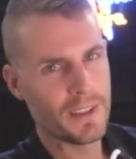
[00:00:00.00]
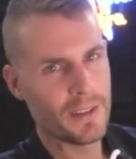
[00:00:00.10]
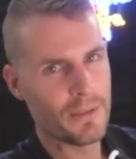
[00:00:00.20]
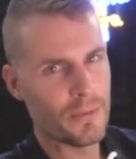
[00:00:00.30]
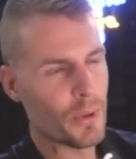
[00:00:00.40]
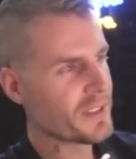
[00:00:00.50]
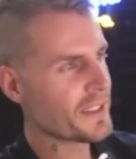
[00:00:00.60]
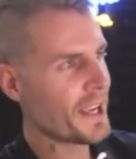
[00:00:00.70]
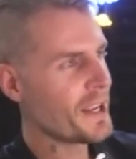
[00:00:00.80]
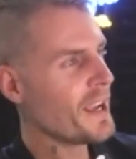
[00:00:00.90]
voice
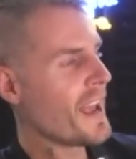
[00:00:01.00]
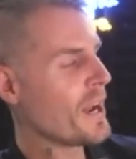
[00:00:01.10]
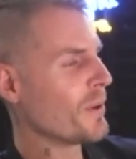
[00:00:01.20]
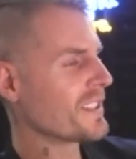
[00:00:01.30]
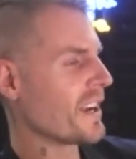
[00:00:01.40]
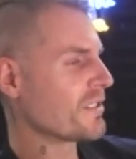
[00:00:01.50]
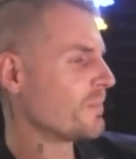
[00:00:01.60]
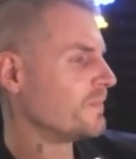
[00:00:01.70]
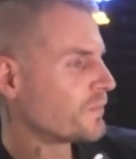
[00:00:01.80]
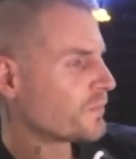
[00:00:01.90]
line. Anyways, guys,
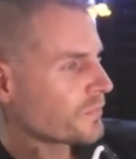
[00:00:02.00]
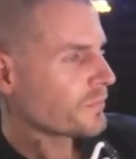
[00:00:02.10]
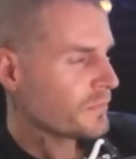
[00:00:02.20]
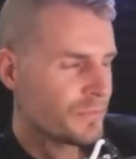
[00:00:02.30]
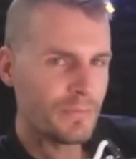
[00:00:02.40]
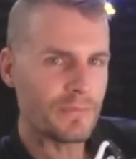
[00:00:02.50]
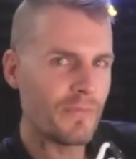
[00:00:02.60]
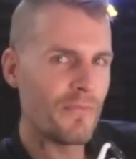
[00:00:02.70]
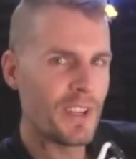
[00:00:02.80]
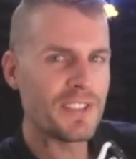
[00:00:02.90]

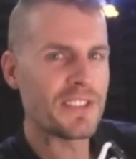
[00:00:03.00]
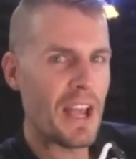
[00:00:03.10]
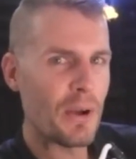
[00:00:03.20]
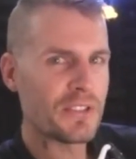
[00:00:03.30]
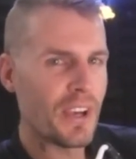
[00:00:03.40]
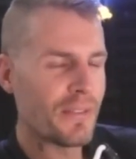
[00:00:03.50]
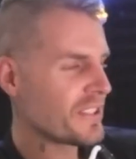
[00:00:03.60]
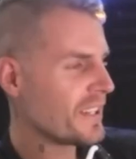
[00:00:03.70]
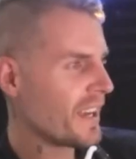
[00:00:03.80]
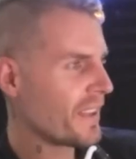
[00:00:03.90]
this is Alex.
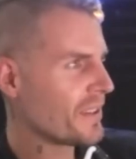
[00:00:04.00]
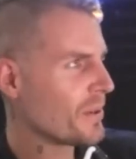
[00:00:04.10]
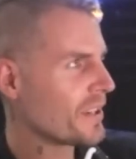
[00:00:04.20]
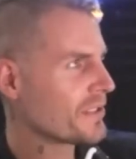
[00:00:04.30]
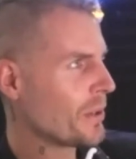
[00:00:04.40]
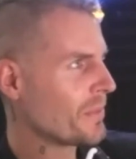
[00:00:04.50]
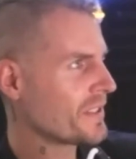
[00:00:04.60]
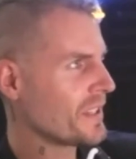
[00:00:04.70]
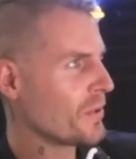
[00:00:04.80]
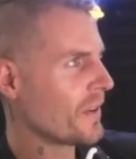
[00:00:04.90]
Obviously, I think you guys know I'm the
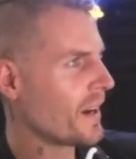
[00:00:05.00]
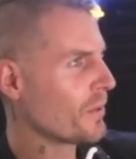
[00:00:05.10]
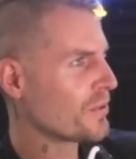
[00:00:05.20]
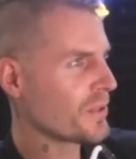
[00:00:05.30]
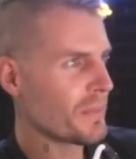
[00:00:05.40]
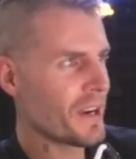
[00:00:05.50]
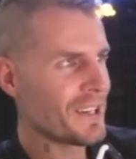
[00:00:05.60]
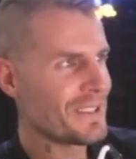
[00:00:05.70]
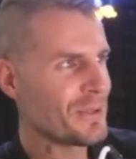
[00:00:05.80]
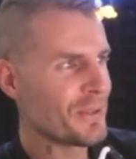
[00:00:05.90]
CEO of HYROS, so I'm not
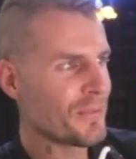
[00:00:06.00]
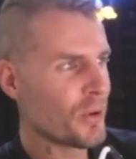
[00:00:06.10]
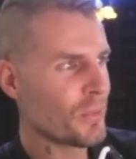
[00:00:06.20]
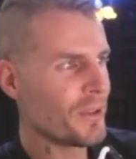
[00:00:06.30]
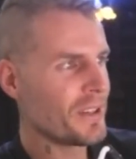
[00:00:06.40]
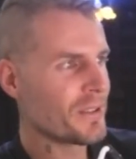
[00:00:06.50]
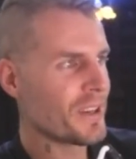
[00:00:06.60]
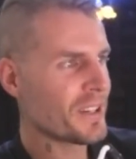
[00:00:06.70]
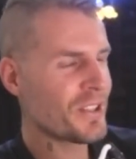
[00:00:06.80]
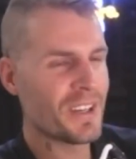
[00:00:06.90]
going to do a formal
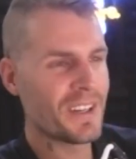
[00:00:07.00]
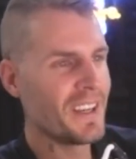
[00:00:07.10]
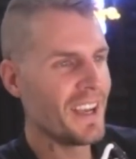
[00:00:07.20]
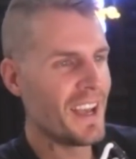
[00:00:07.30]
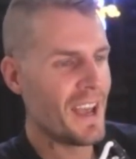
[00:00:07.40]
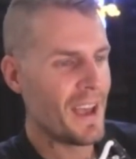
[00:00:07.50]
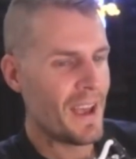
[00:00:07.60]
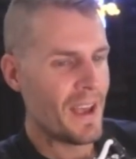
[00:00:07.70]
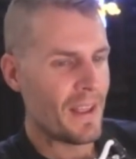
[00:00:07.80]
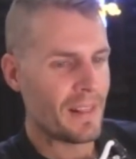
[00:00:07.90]
introduction.
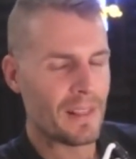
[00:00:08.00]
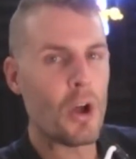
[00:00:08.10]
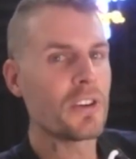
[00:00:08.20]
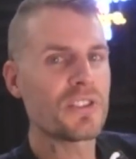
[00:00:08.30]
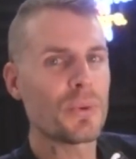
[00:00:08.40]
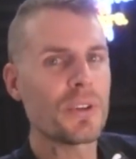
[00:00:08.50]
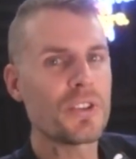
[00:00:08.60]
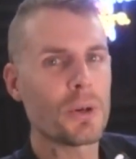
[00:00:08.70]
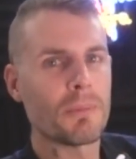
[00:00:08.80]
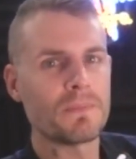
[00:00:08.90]
Long story short,